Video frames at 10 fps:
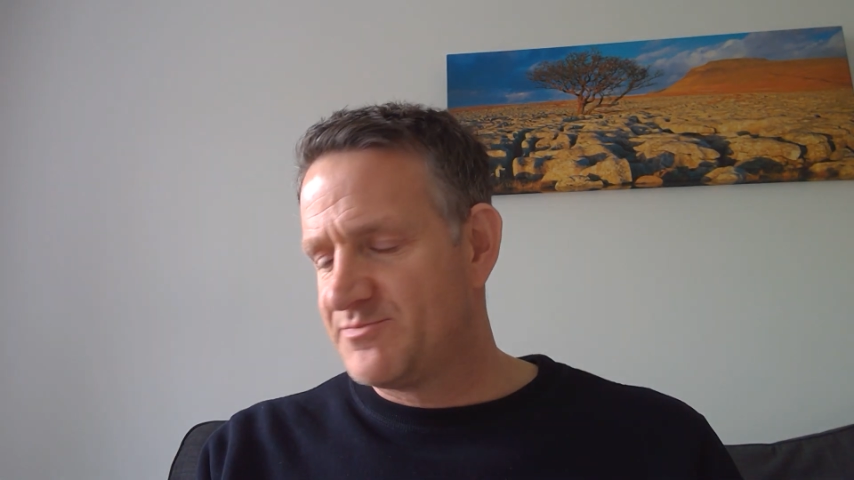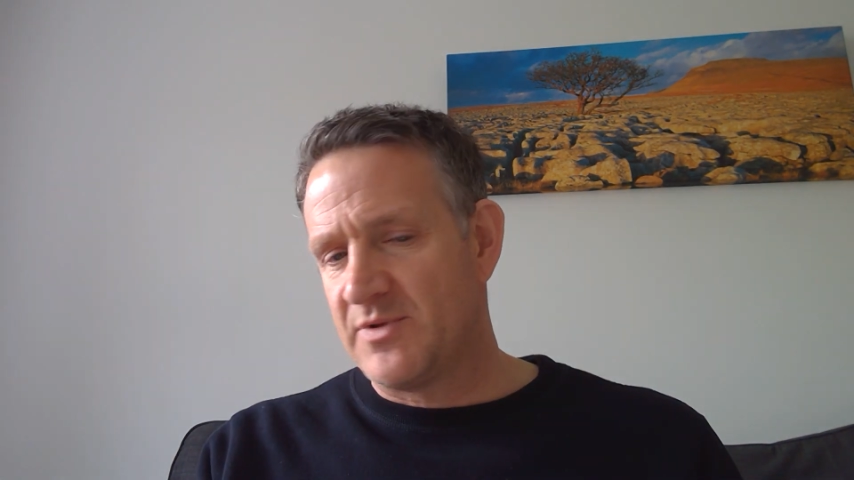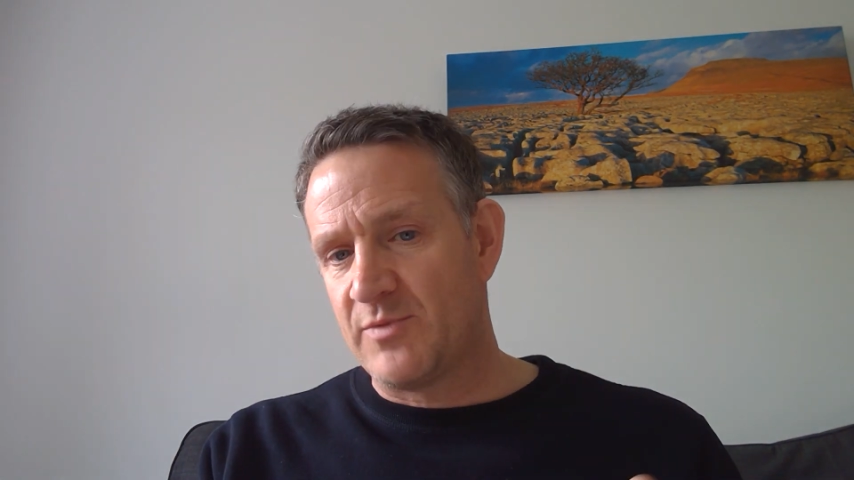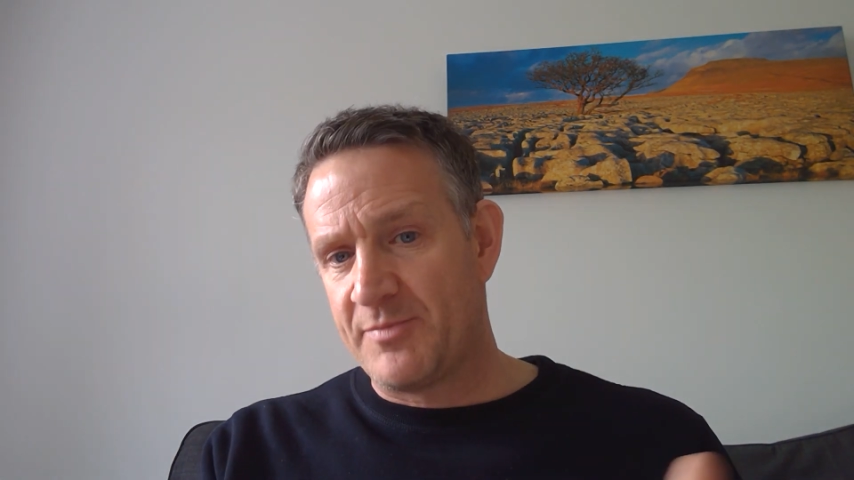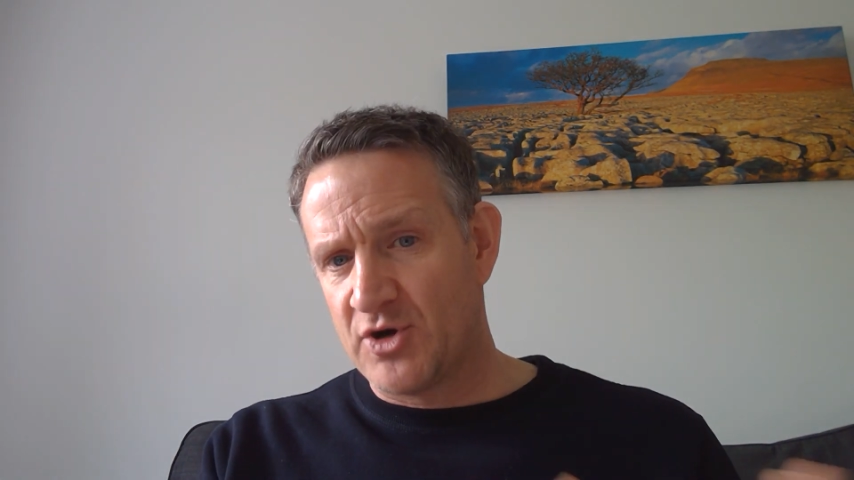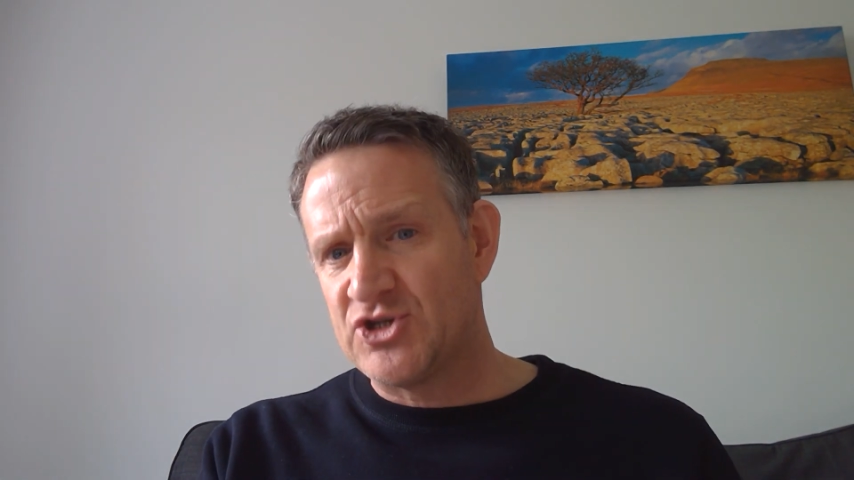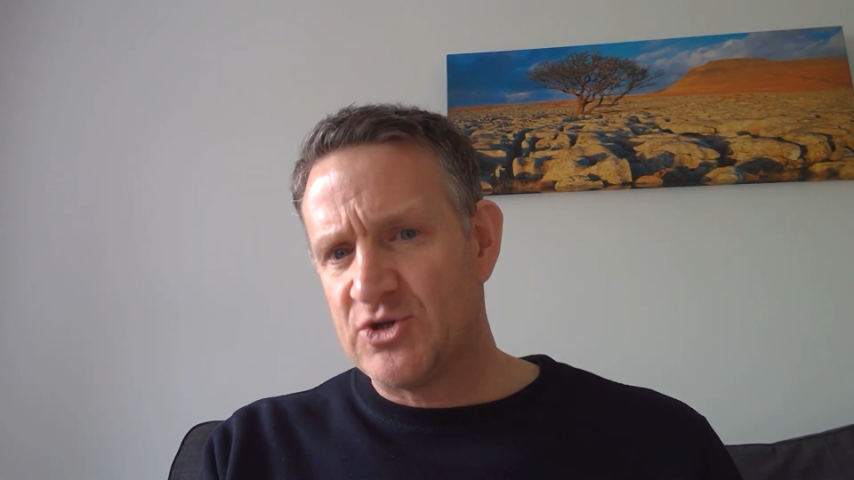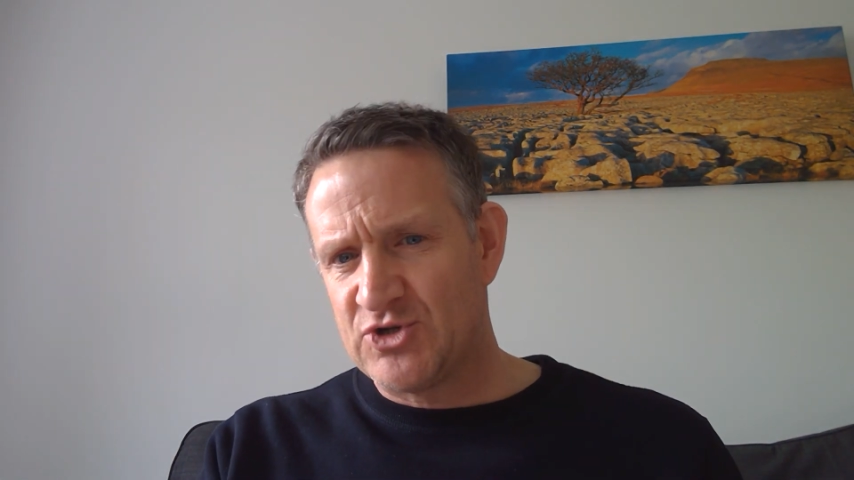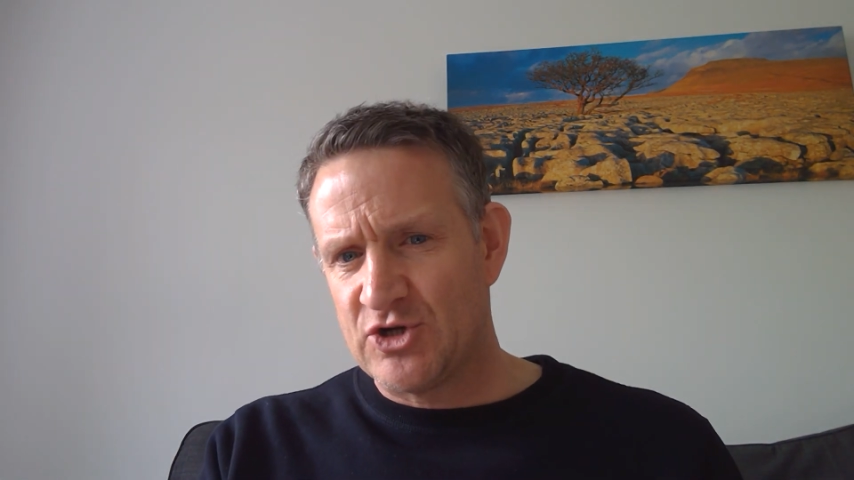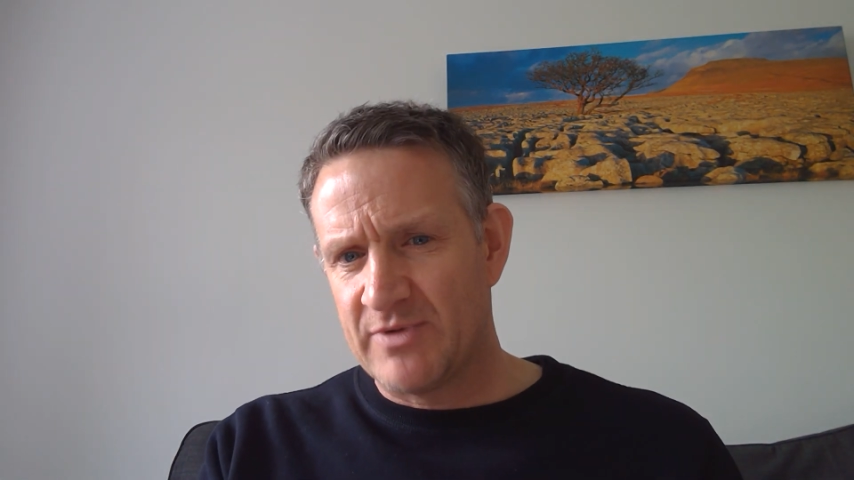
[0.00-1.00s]
will be put on
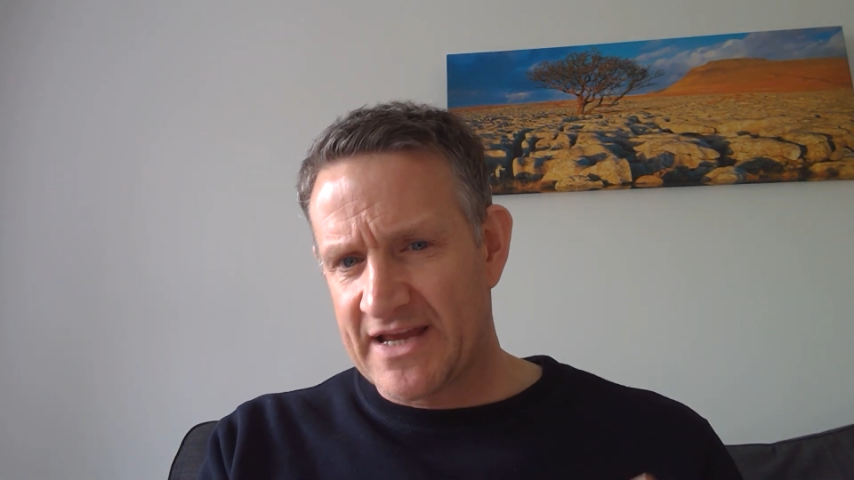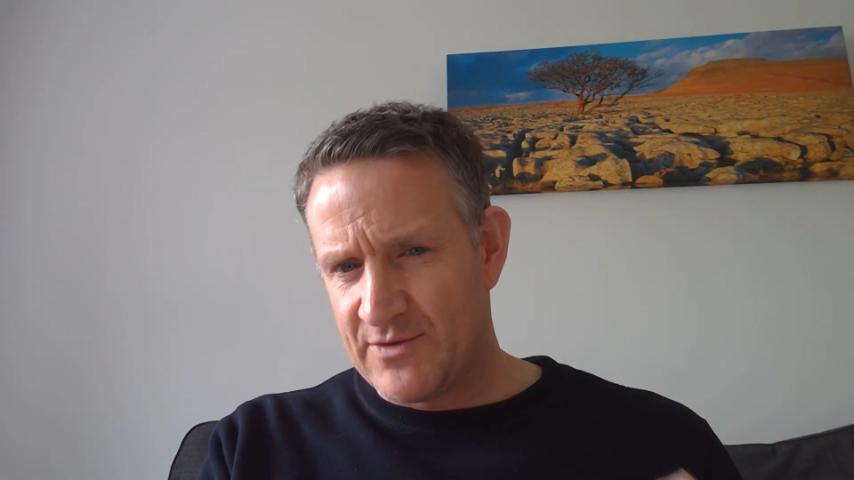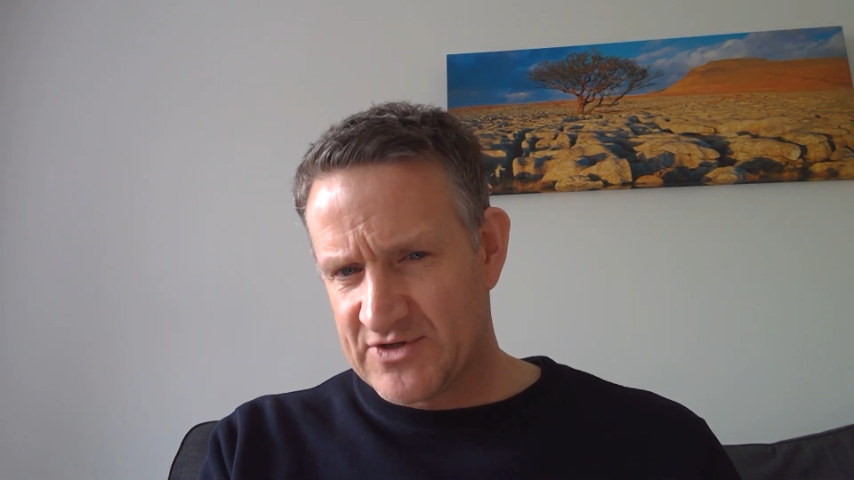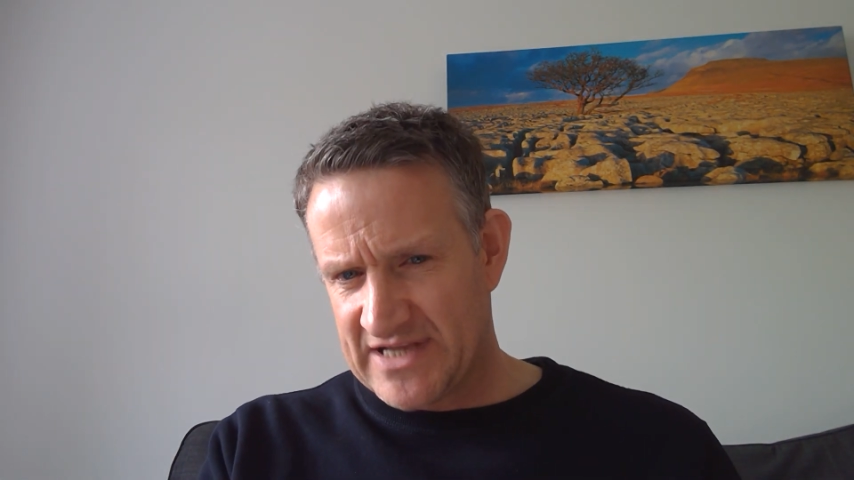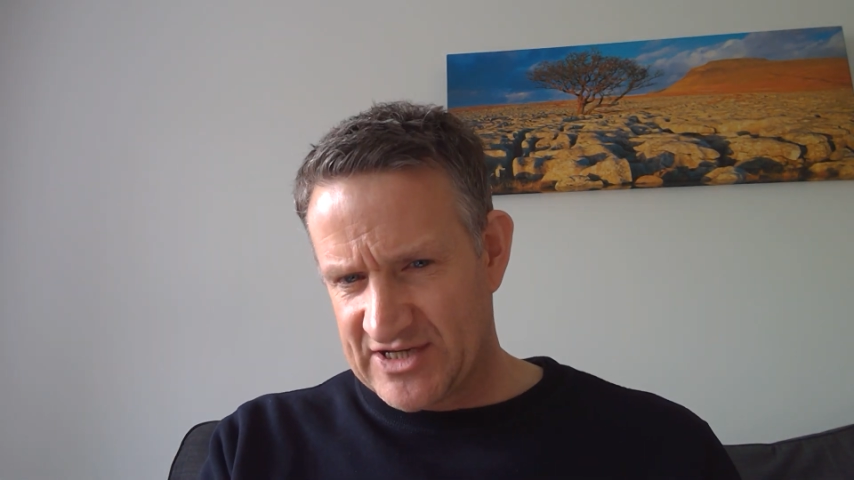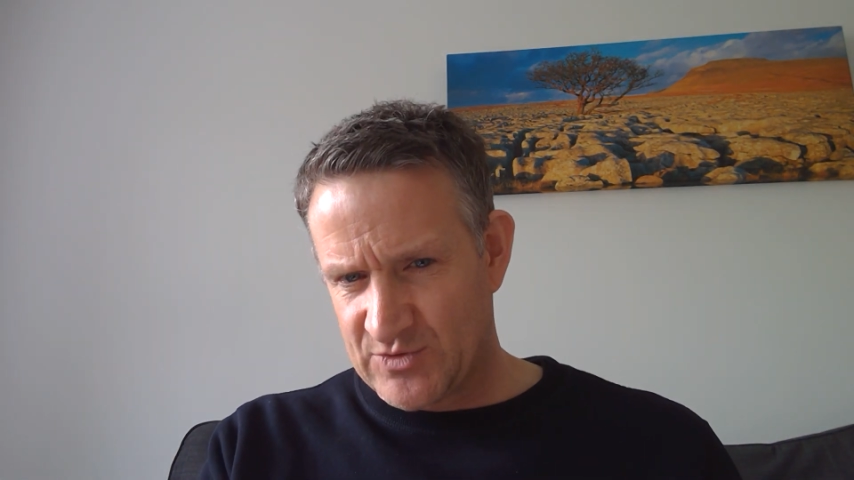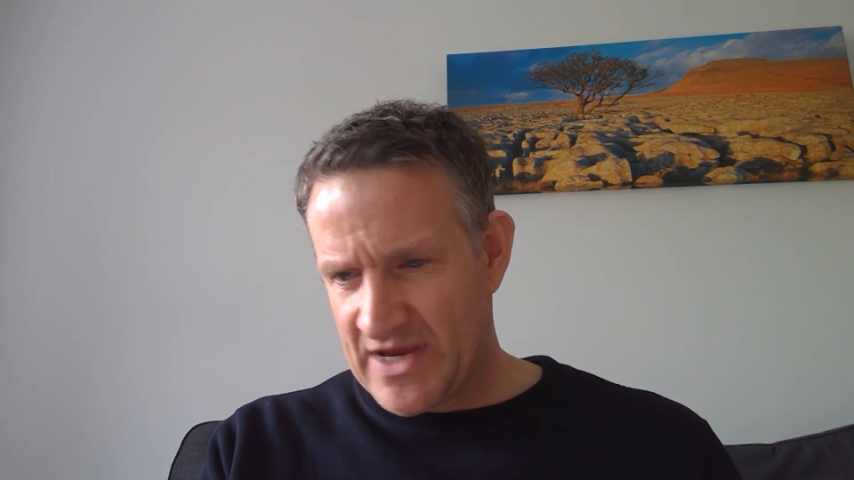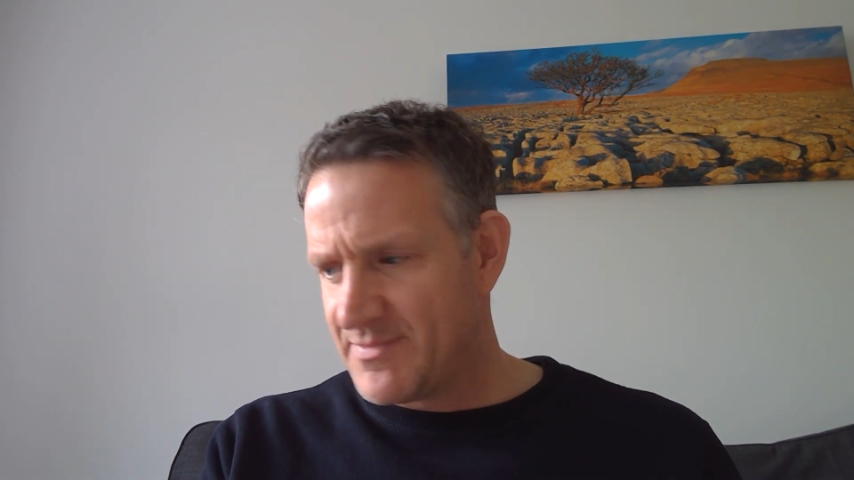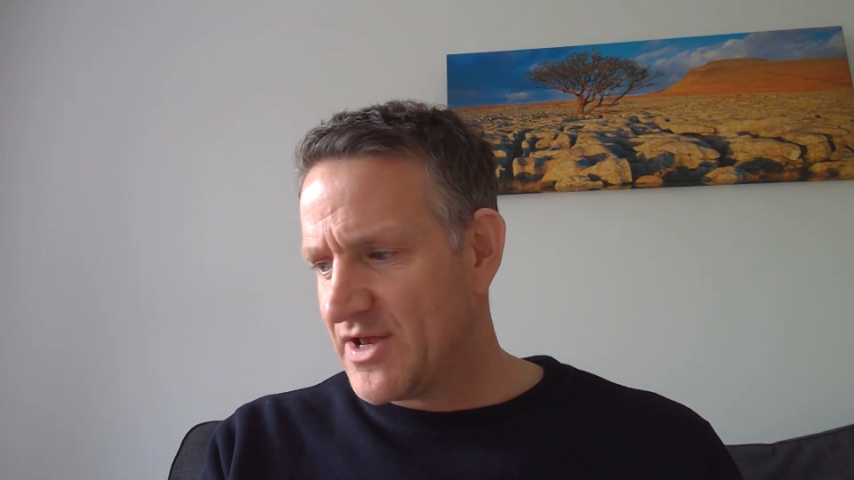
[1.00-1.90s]
YouTube like it was last week,